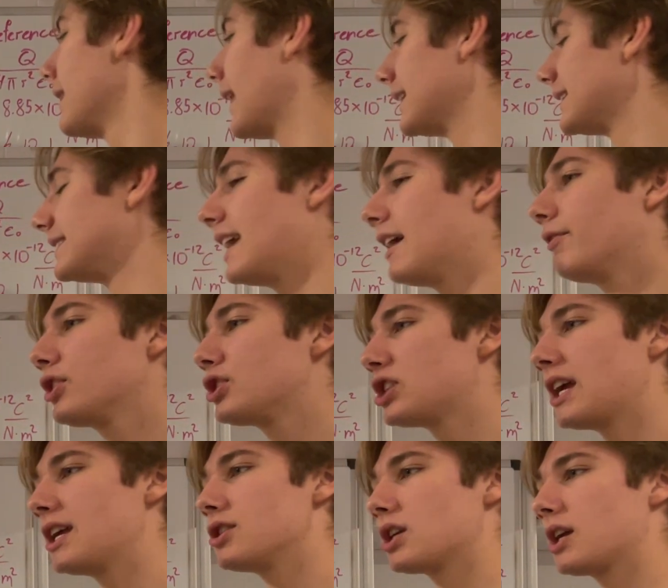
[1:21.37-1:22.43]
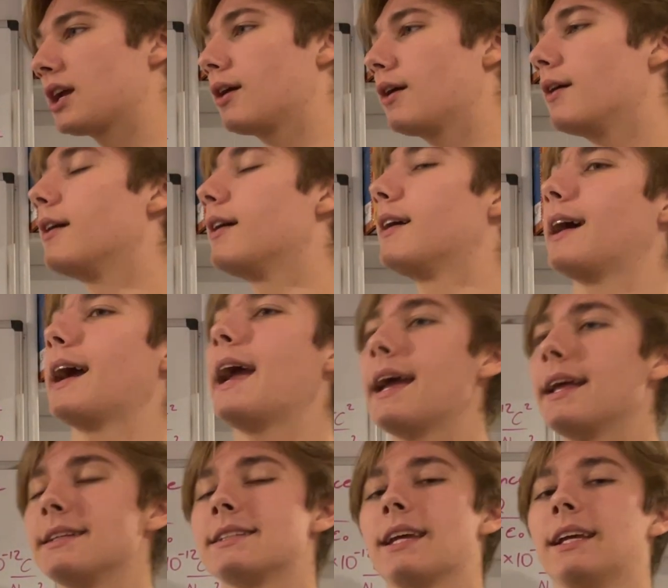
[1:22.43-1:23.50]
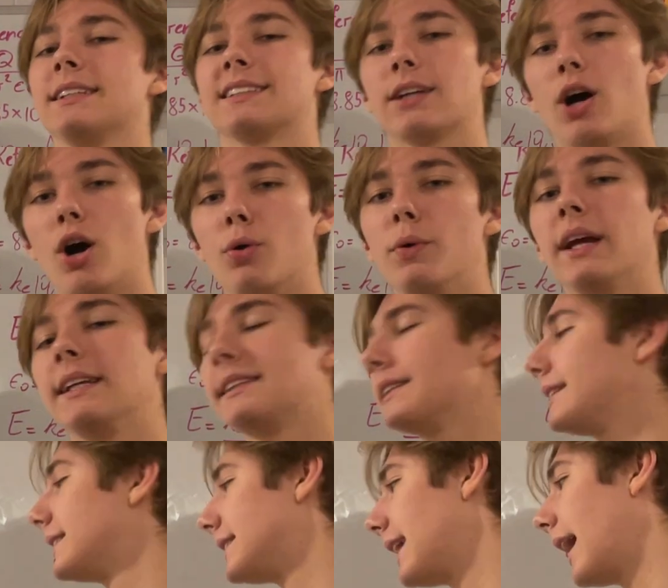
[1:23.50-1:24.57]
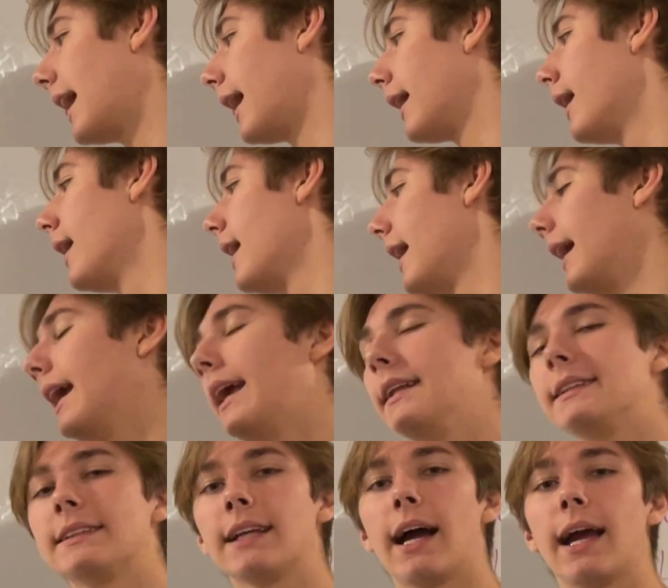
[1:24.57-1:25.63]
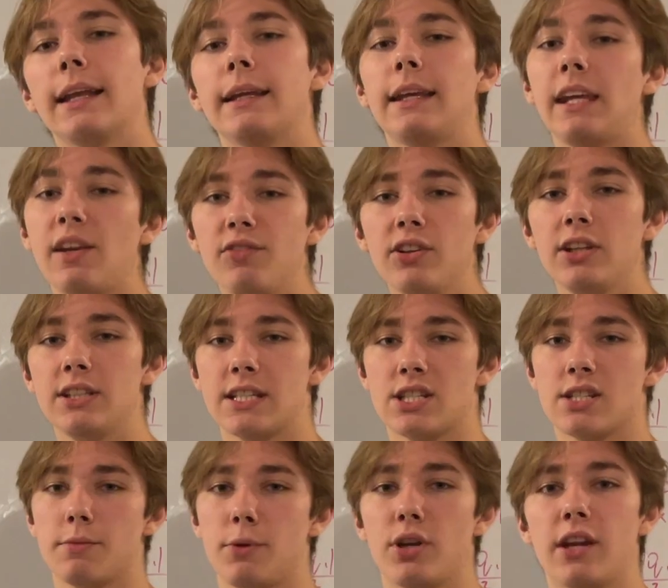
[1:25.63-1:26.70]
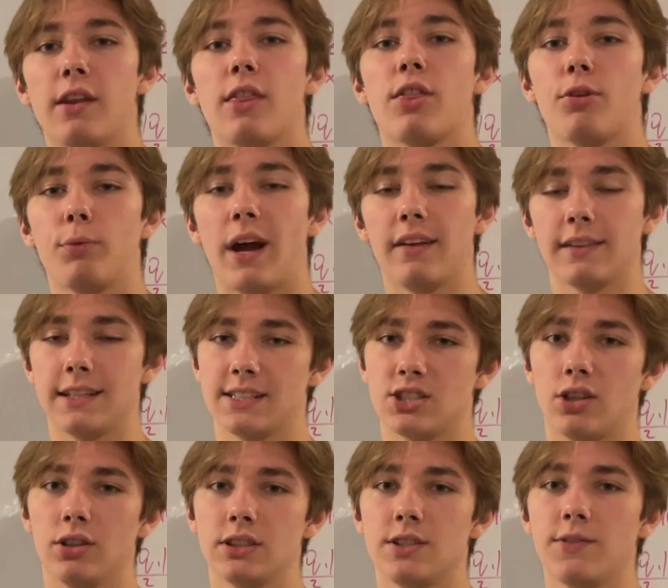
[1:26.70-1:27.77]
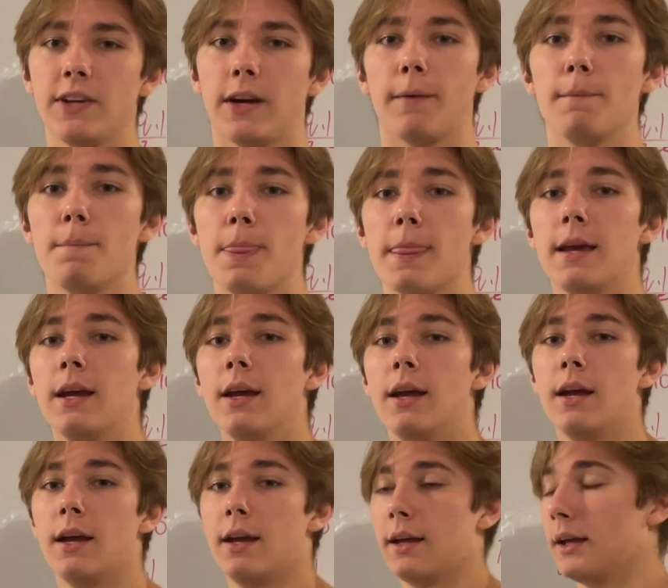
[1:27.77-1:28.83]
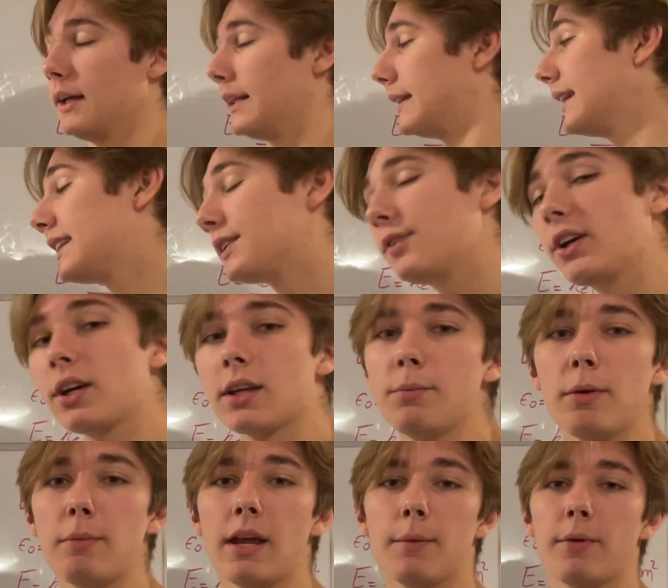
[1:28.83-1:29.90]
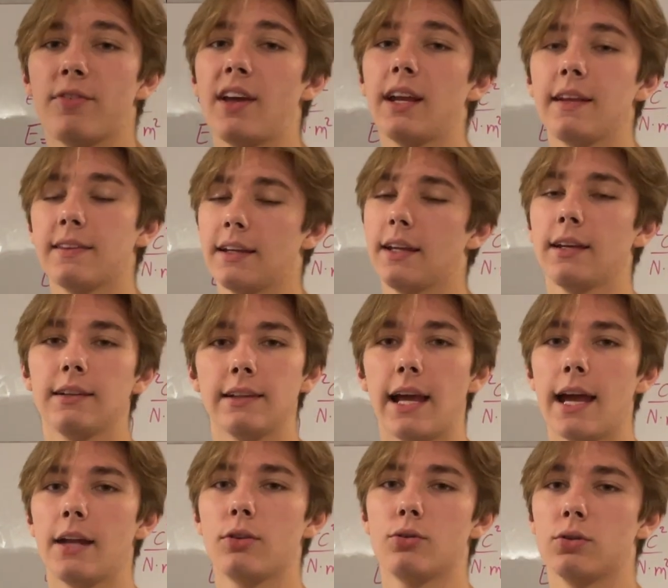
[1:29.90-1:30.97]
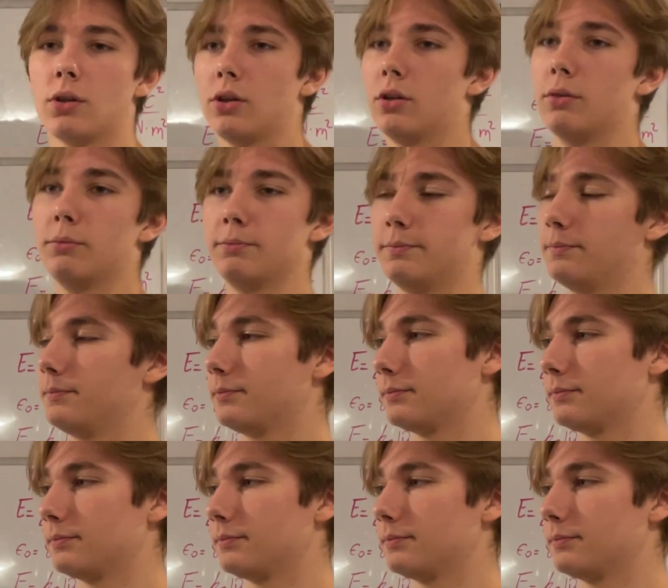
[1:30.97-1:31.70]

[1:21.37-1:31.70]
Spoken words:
that is never changing and is always staying inside, evenly distributed throughout this solid sphere. This sphere can be made up of anything: lead, chrome,